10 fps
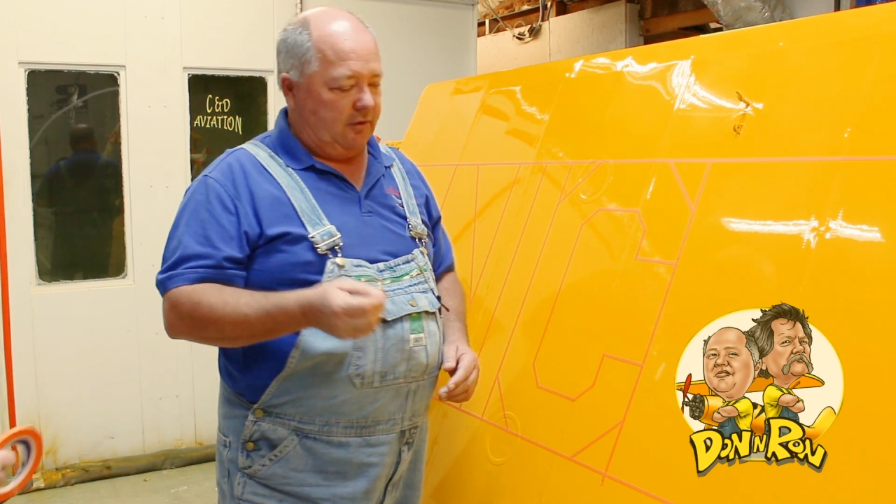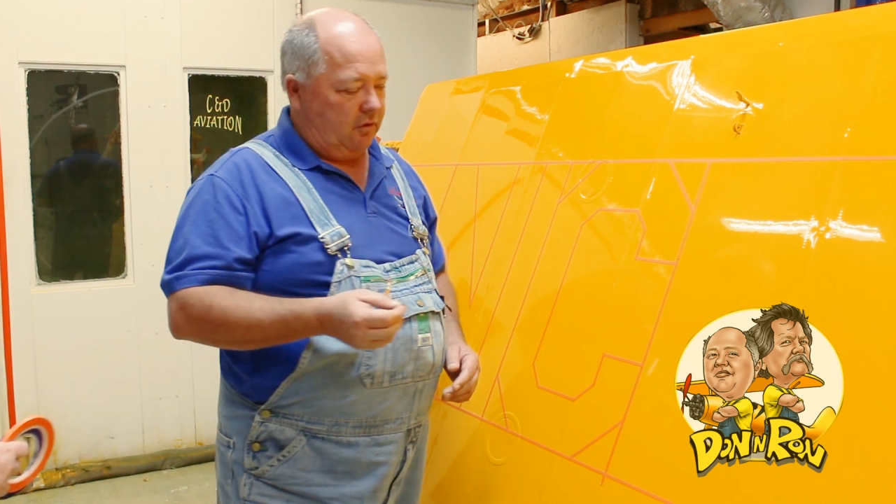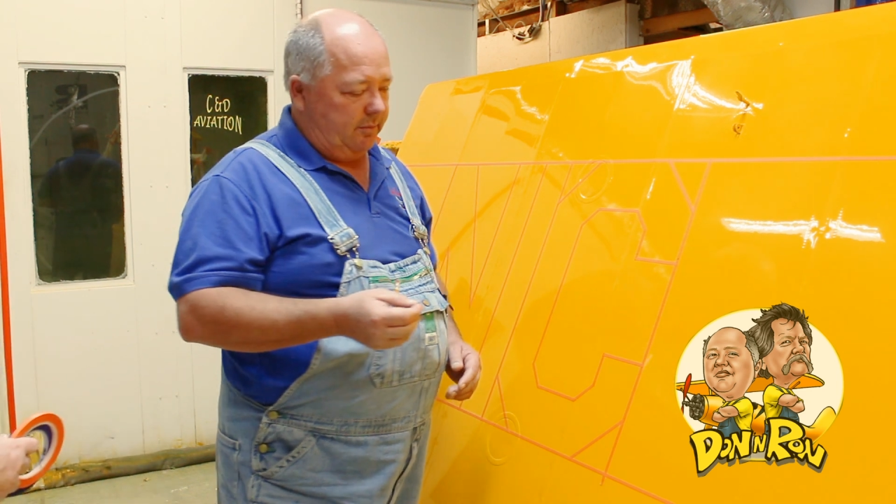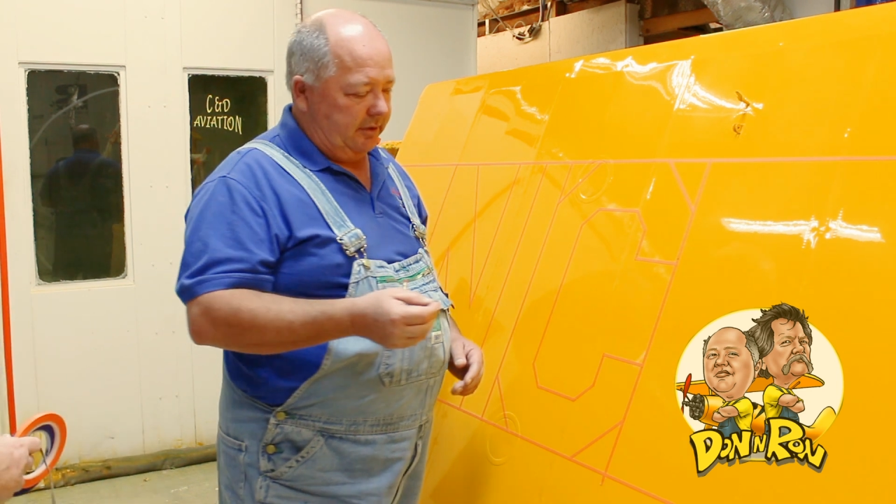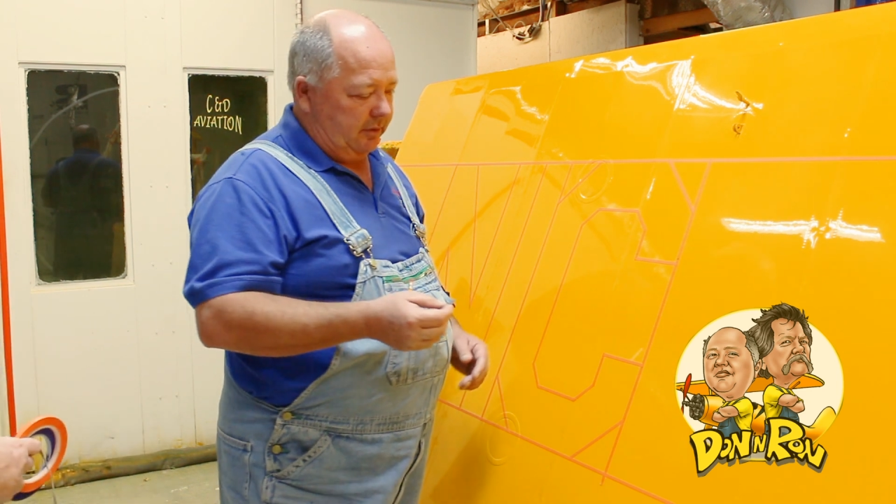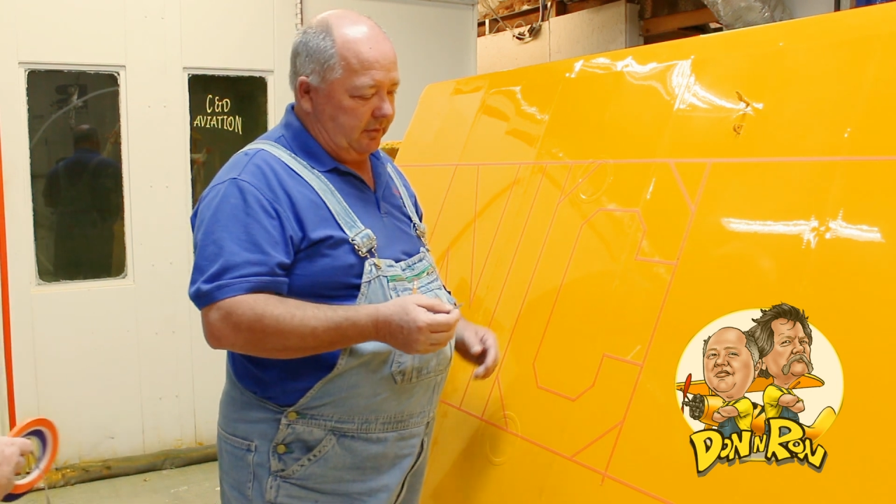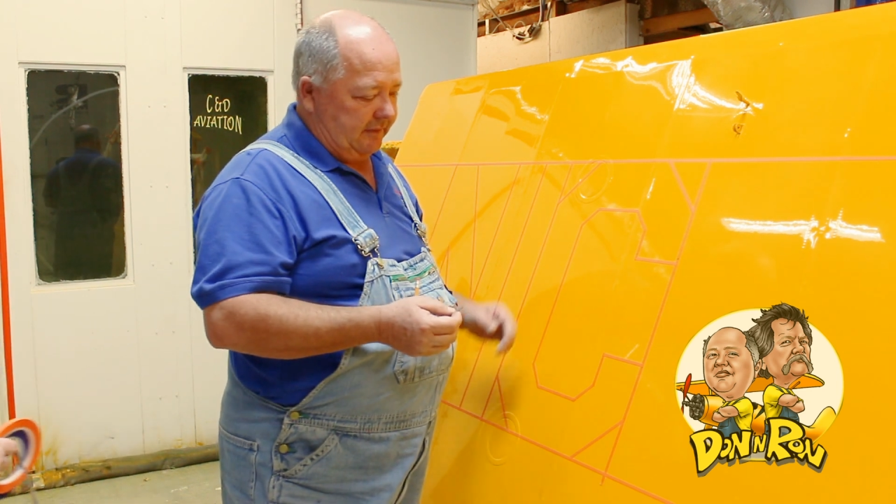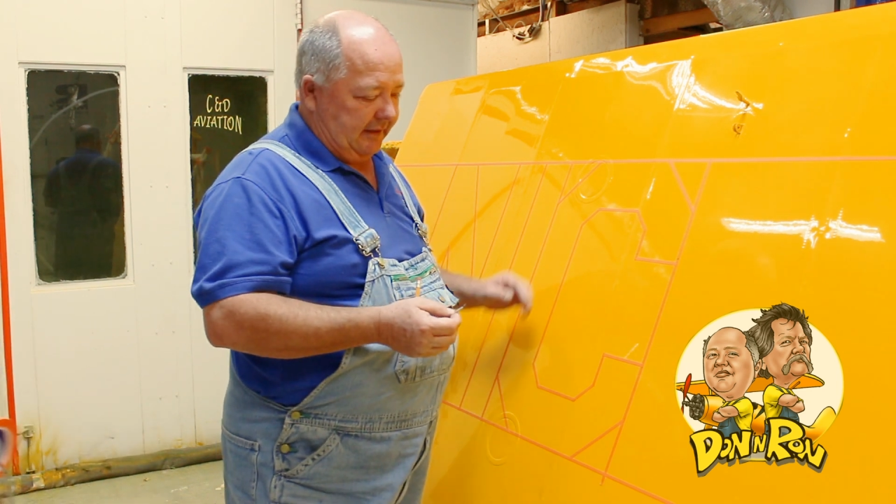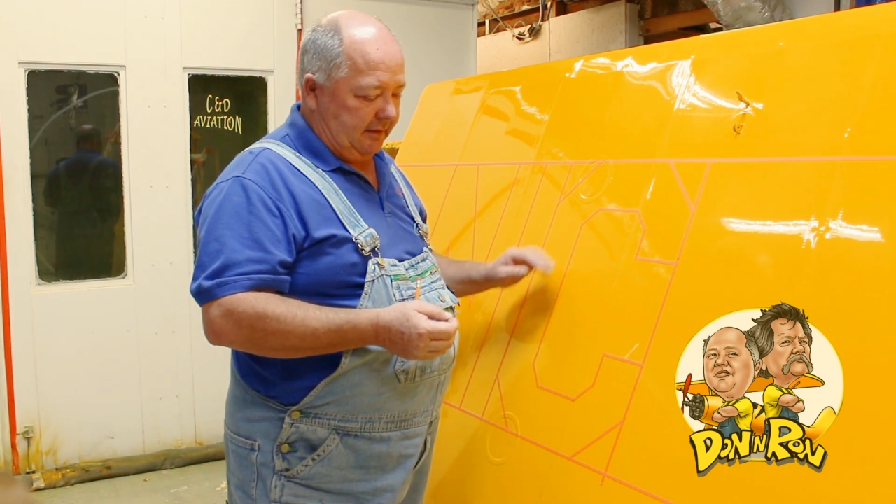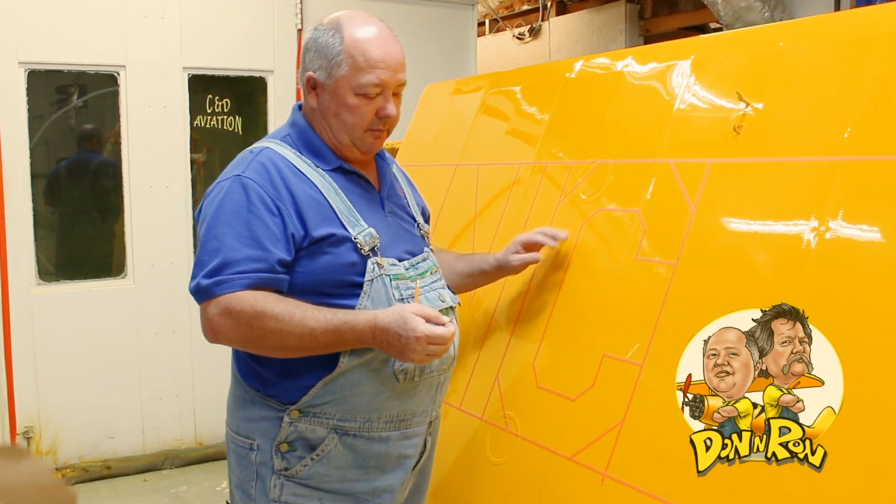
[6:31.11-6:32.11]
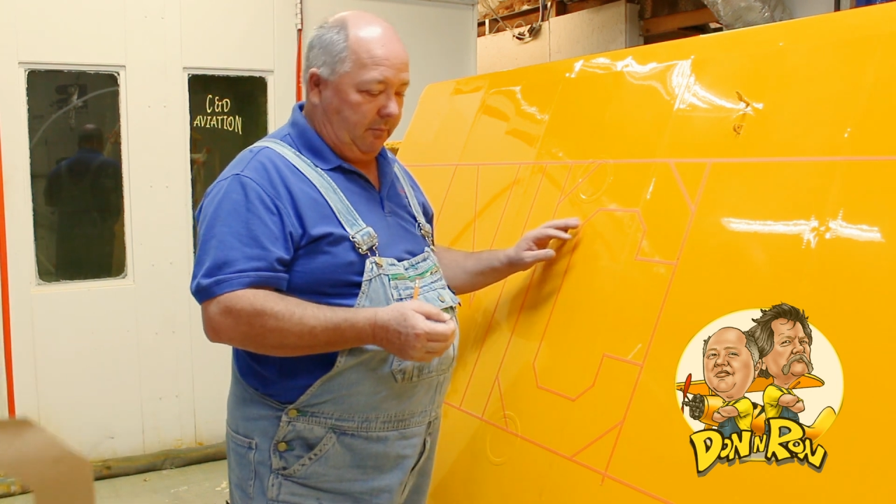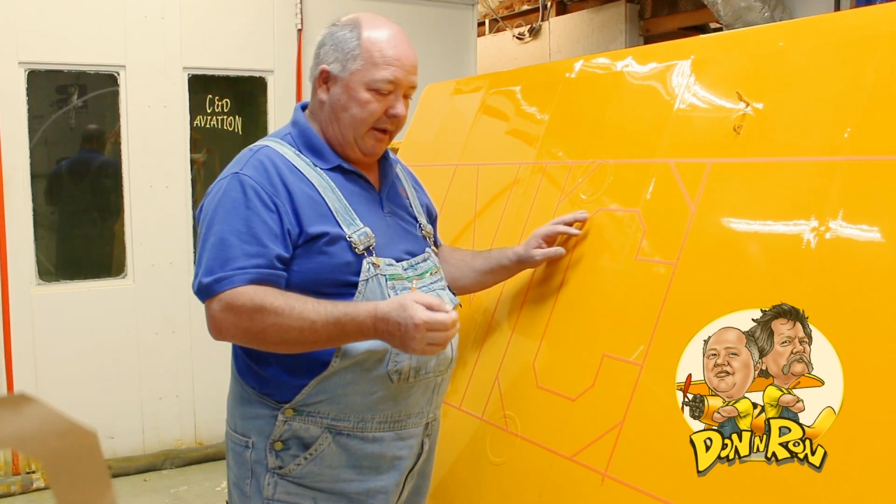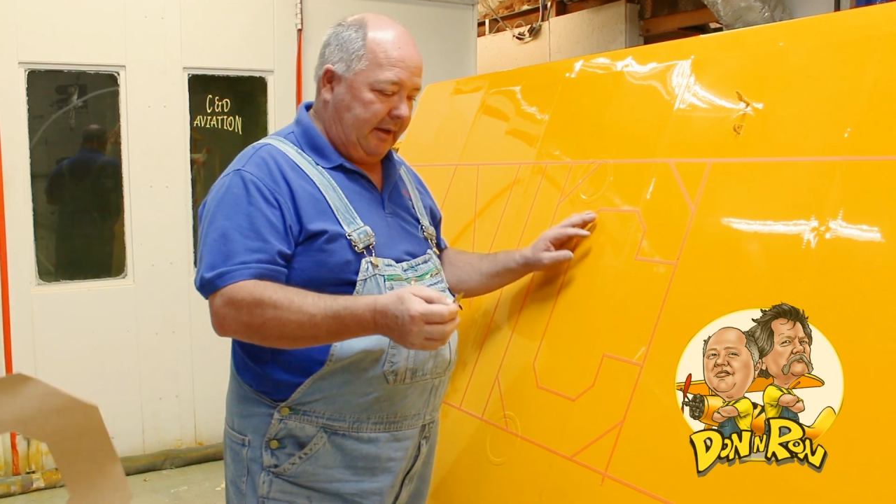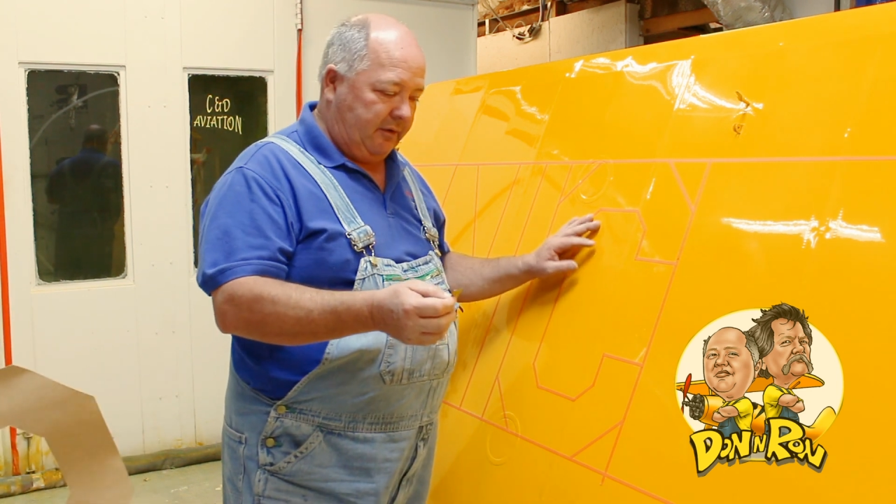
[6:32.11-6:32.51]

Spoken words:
Normally you would think, man,